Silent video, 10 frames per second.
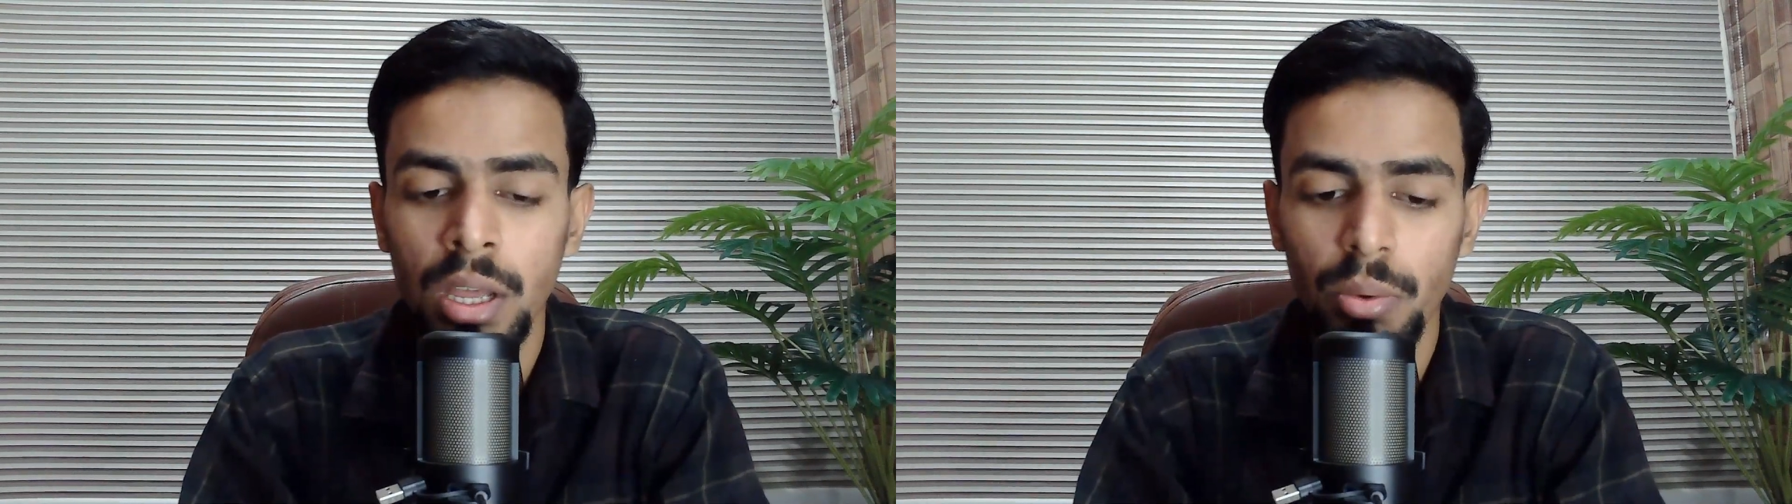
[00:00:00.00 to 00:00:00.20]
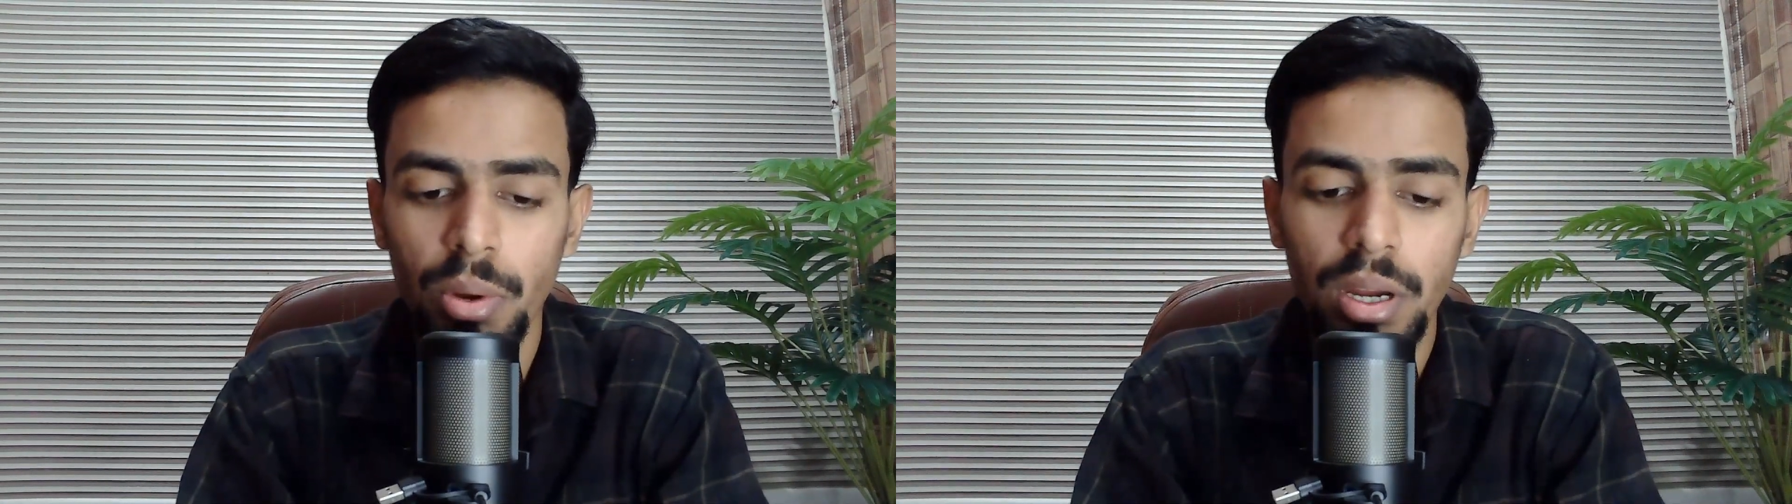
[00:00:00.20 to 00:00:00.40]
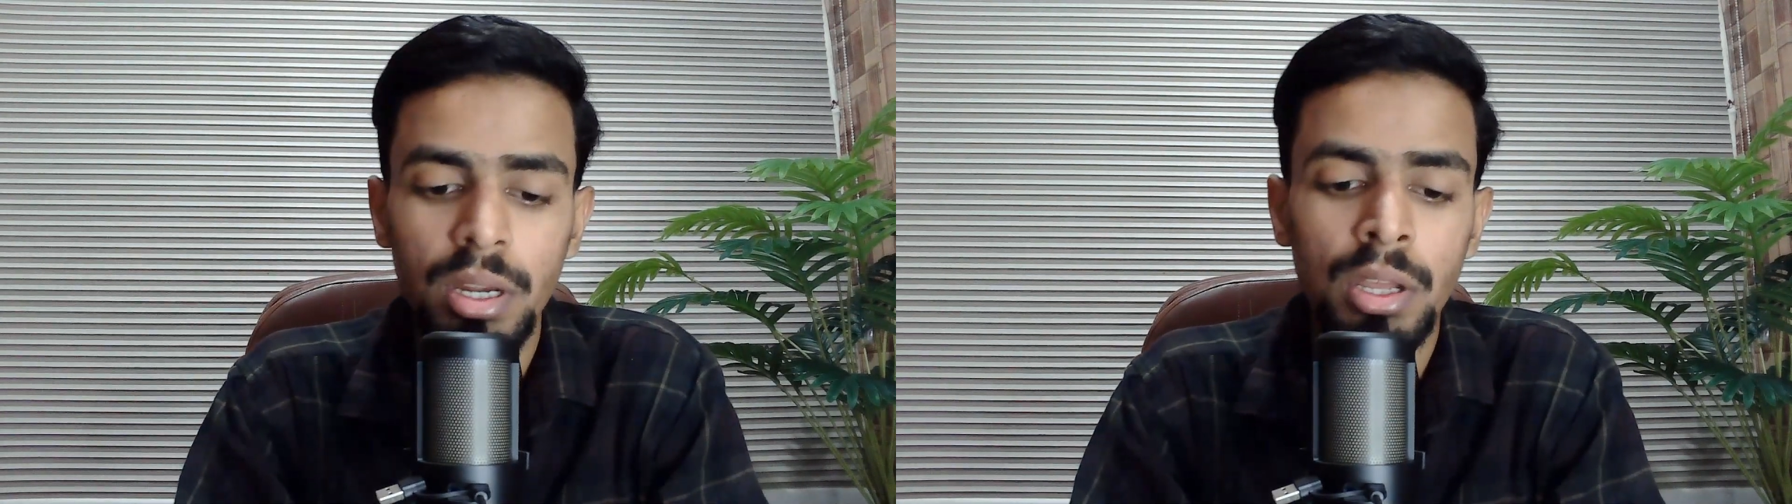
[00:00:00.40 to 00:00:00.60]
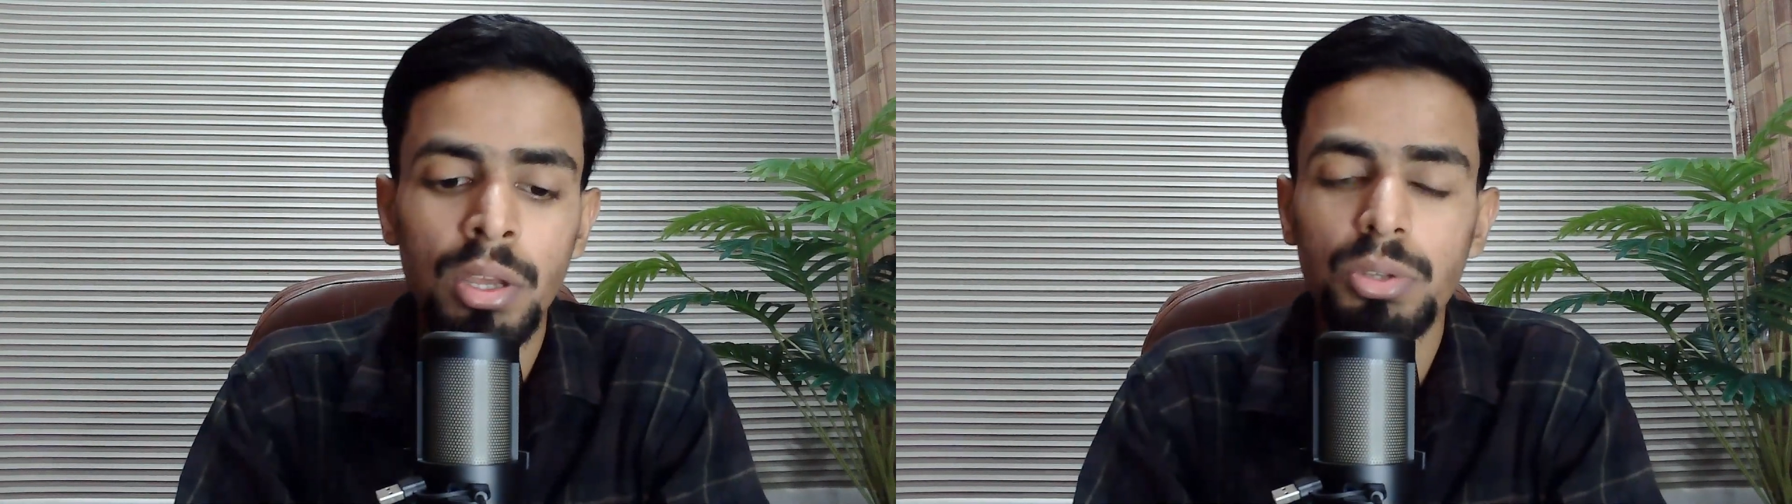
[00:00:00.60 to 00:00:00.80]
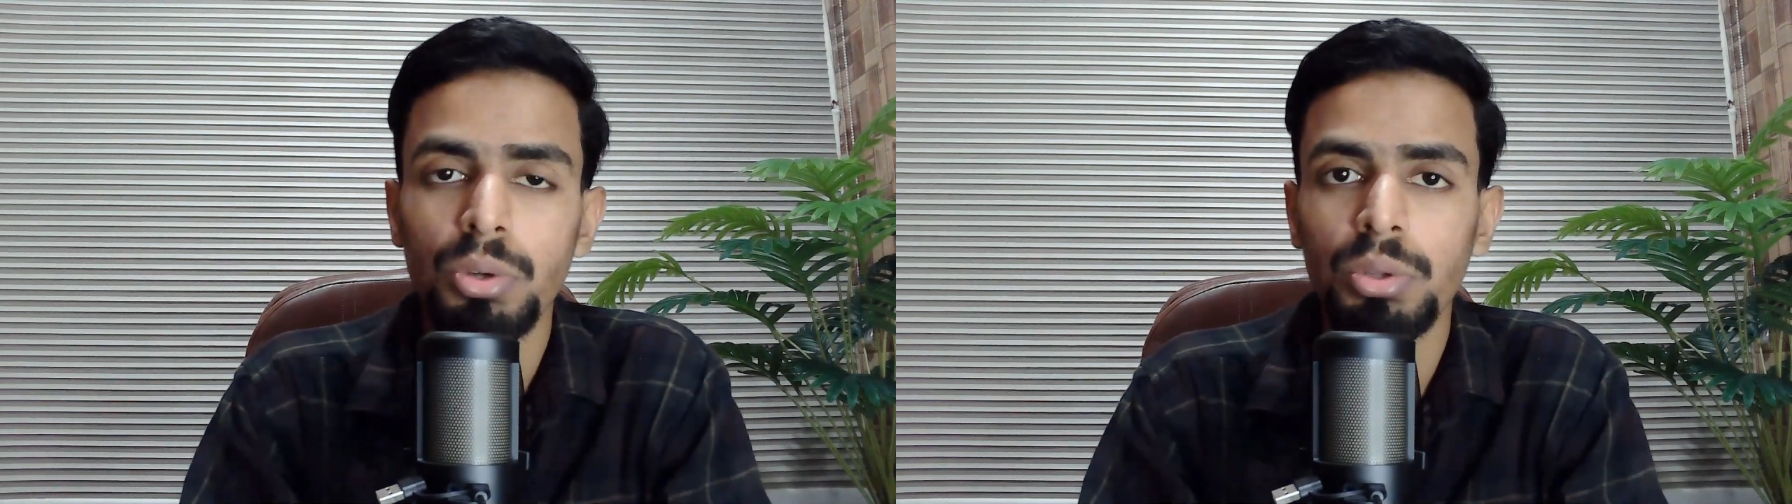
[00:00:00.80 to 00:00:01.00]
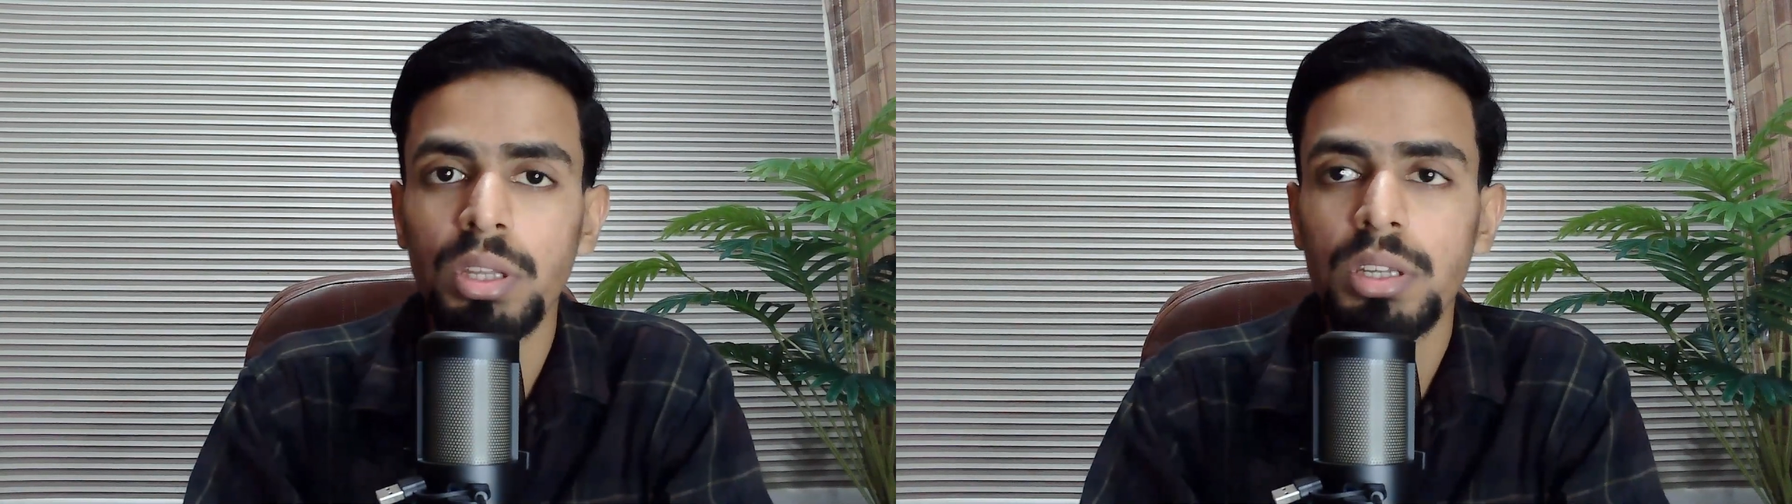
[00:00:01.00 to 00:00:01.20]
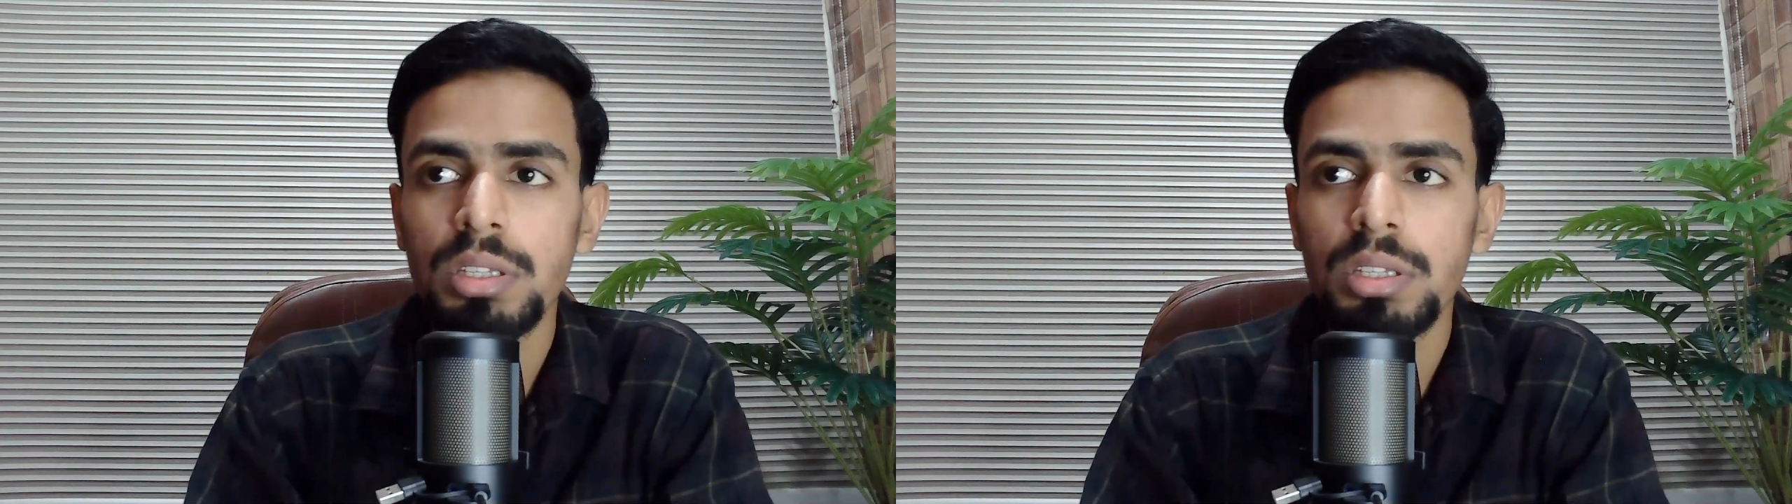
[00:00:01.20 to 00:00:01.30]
right? So this